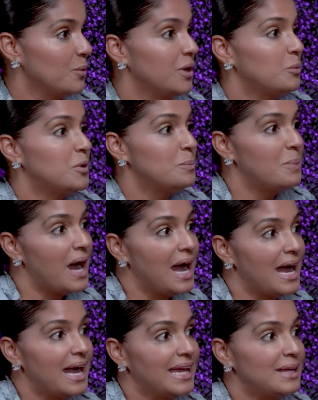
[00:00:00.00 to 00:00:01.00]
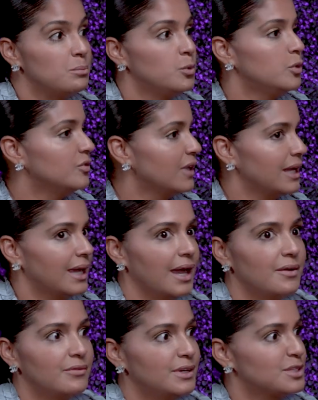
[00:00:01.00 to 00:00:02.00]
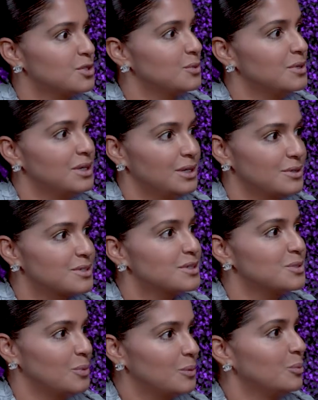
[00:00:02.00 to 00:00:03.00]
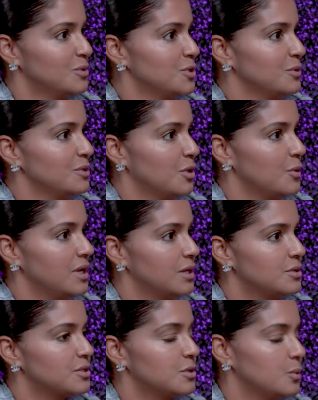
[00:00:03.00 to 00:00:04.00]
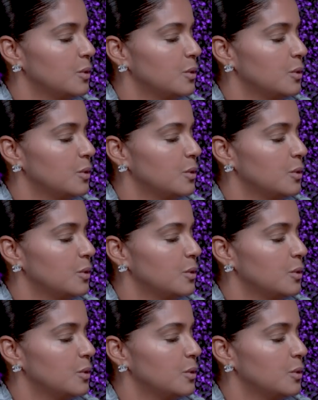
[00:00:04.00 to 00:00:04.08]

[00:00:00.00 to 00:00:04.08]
We would buy and move like every 2 to 3 years because